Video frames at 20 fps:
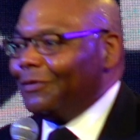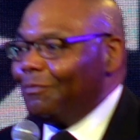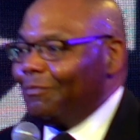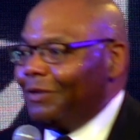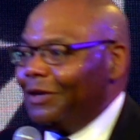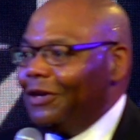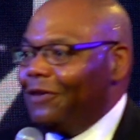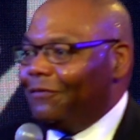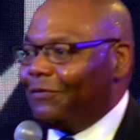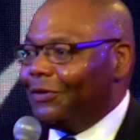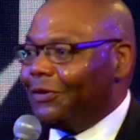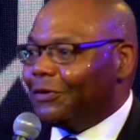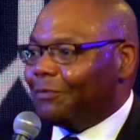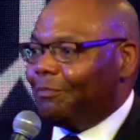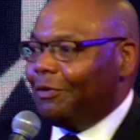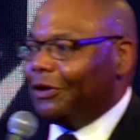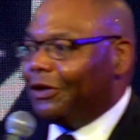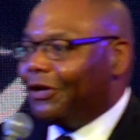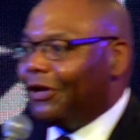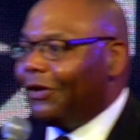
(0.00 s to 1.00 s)
Beavers
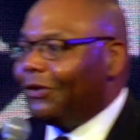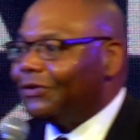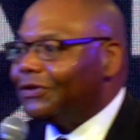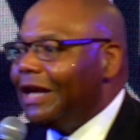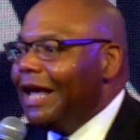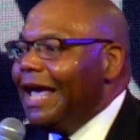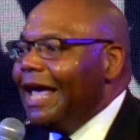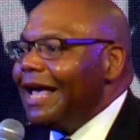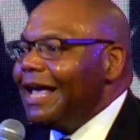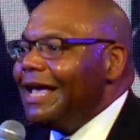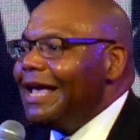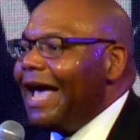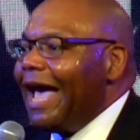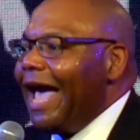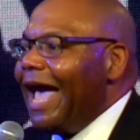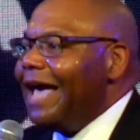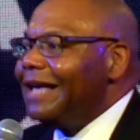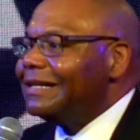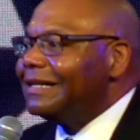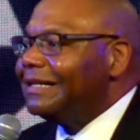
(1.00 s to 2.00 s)
because he
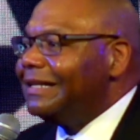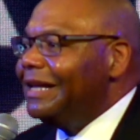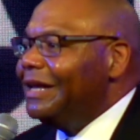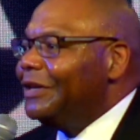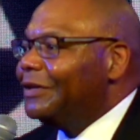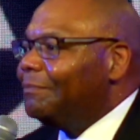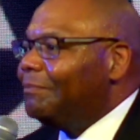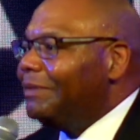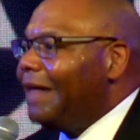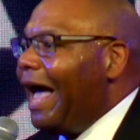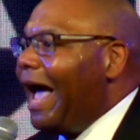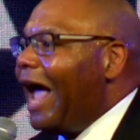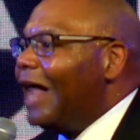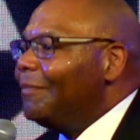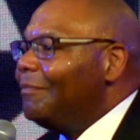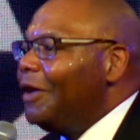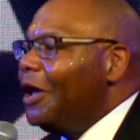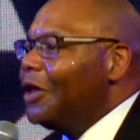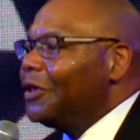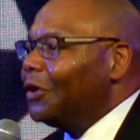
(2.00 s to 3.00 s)
asked these
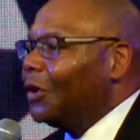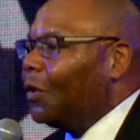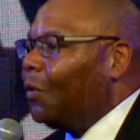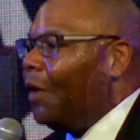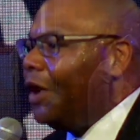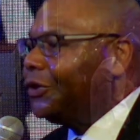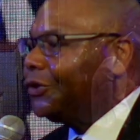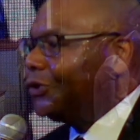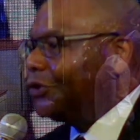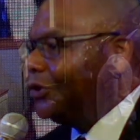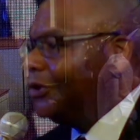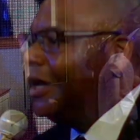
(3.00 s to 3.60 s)
blind men a question.